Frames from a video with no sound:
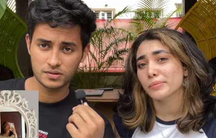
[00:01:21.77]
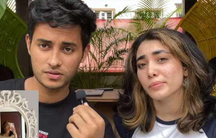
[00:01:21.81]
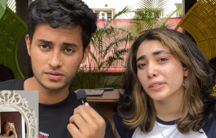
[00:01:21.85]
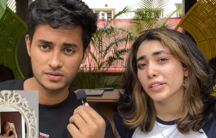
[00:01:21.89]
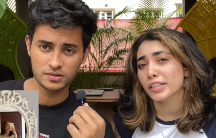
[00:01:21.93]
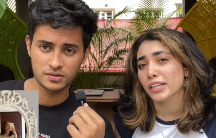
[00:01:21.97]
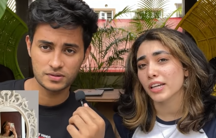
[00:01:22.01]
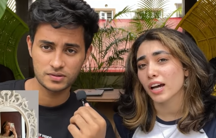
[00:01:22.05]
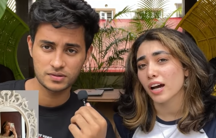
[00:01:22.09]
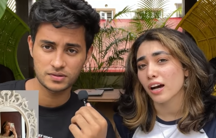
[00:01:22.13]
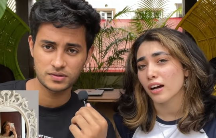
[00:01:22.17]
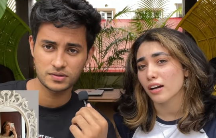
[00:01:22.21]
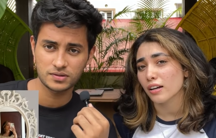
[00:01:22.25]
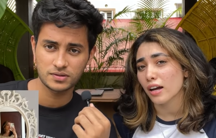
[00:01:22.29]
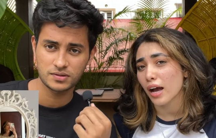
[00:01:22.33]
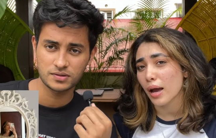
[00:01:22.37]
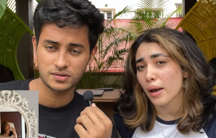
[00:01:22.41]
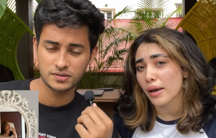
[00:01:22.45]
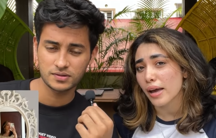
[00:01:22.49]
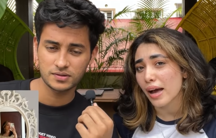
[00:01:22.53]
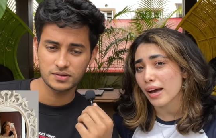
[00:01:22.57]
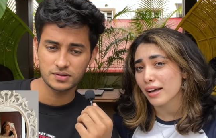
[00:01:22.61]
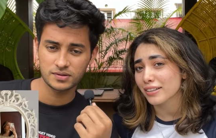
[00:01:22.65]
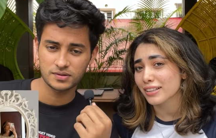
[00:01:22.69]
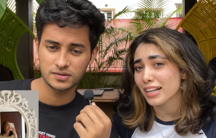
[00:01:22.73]
Speaker 1: but yeah, I,
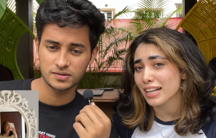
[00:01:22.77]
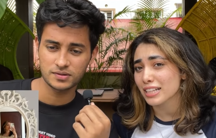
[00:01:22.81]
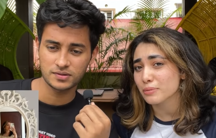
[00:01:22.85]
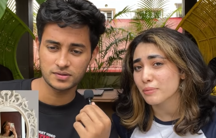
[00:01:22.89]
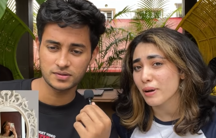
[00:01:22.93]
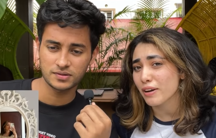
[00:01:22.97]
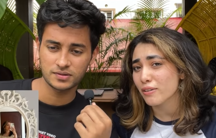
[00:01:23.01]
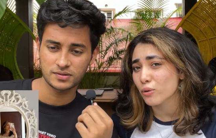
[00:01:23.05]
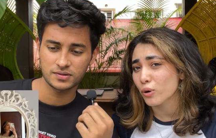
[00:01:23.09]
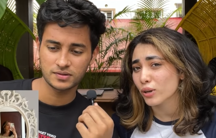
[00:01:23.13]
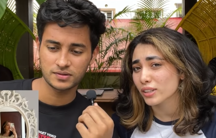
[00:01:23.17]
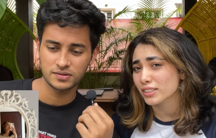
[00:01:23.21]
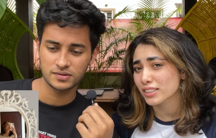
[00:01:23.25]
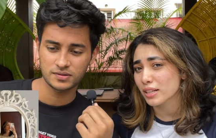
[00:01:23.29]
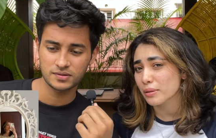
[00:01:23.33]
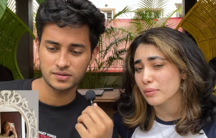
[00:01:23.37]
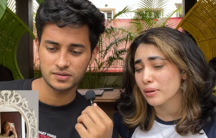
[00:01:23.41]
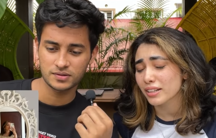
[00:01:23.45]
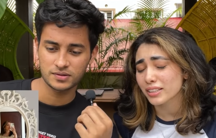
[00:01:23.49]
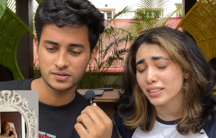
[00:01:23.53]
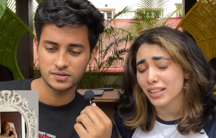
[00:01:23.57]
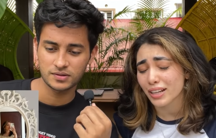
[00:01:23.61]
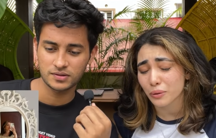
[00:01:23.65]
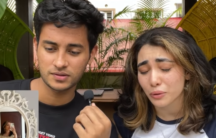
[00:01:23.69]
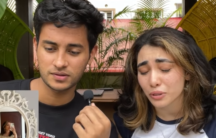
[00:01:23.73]
I that's my WhatsApp.
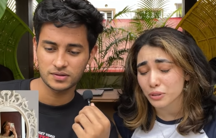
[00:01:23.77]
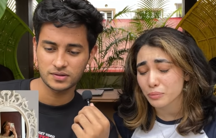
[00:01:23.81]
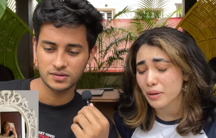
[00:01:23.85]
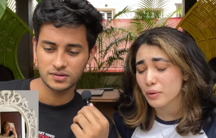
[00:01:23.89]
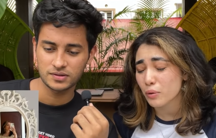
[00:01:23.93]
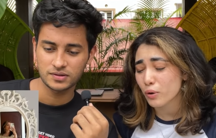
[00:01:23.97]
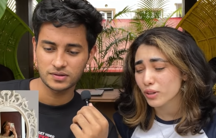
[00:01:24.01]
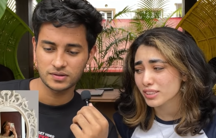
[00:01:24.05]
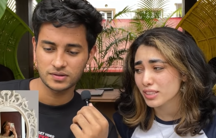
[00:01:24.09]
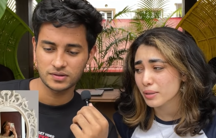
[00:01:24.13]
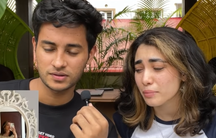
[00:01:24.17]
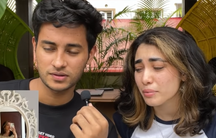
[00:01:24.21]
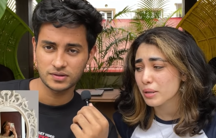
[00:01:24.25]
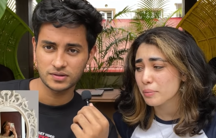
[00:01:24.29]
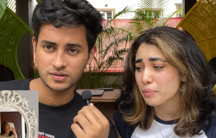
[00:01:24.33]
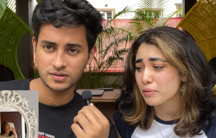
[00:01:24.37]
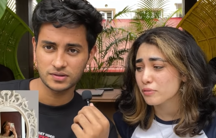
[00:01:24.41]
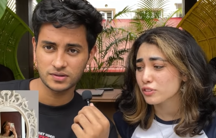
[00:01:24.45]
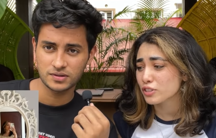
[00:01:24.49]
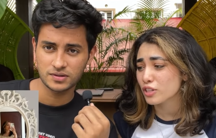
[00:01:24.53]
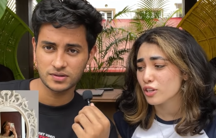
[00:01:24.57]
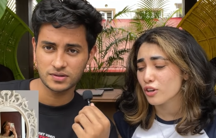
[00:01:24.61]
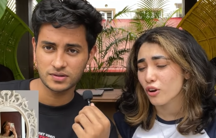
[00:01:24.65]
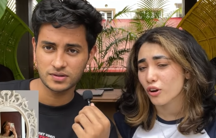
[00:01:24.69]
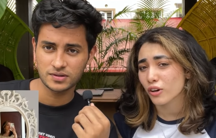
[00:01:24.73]
That was my WhatsApp DP for the
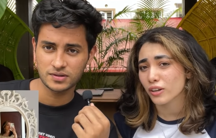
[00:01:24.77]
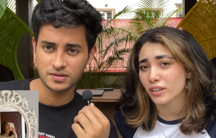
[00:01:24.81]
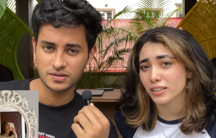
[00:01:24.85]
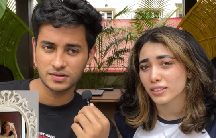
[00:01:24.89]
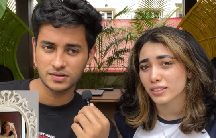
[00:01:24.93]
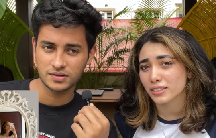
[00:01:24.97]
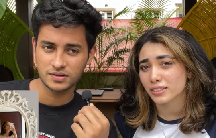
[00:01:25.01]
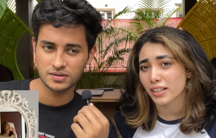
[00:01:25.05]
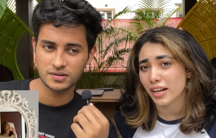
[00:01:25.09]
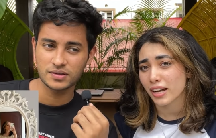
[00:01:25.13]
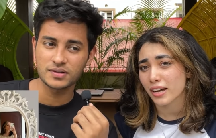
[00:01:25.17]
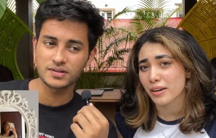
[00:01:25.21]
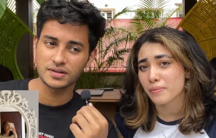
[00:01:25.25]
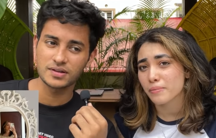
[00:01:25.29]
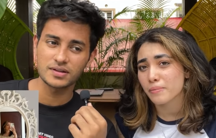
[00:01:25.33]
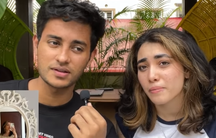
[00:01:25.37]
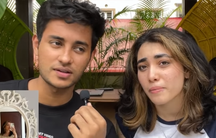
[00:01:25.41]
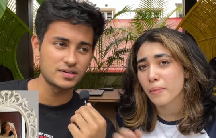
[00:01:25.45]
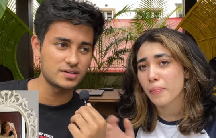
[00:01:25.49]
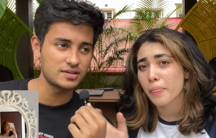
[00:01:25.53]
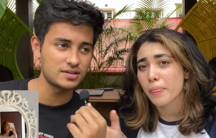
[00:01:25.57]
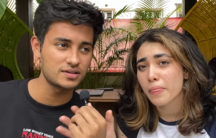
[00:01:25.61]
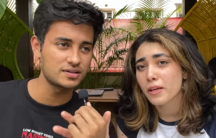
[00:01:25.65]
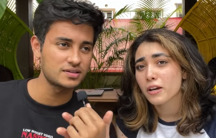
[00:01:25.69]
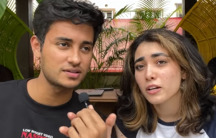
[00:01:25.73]
longest time. Yeah.
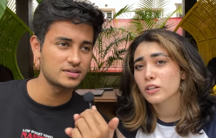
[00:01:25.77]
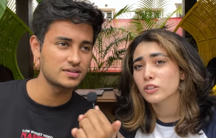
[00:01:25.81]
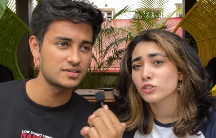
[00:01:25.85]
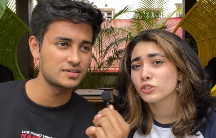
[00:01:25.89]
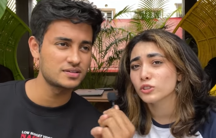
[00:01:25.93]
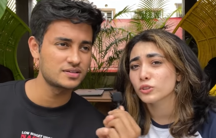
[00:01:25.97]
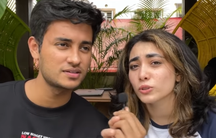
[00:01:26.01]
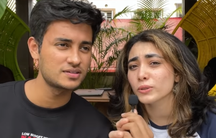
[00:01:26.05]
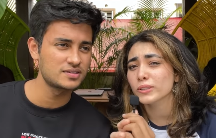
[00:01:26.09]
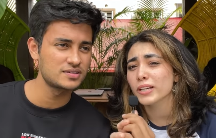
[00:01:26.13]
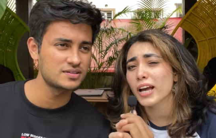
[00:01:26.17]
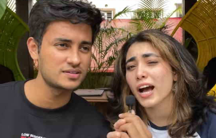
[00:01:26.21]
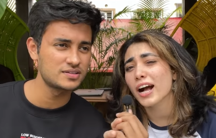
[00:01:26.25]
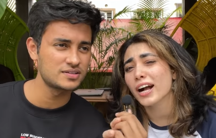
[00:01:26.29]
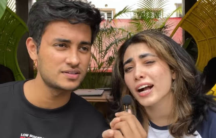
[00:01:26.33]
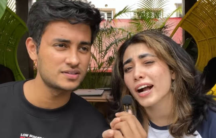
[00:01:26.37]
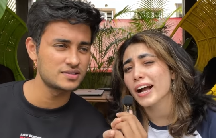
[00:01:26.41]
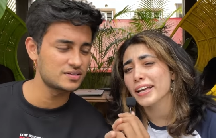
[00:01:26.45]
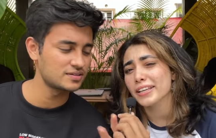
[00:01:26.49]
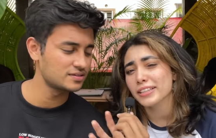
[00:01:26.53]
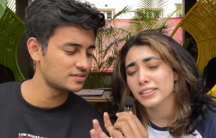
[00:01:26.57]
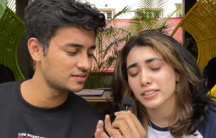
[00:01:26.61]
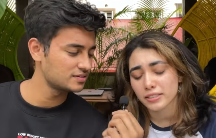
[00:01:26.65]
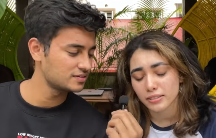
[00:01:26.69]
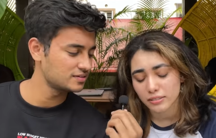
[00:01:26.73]
So yeah,
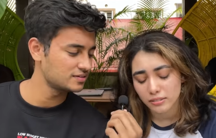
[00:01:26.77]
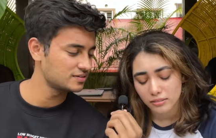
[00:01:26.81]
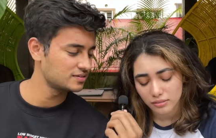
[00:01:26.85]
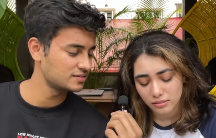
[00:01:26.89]
guys.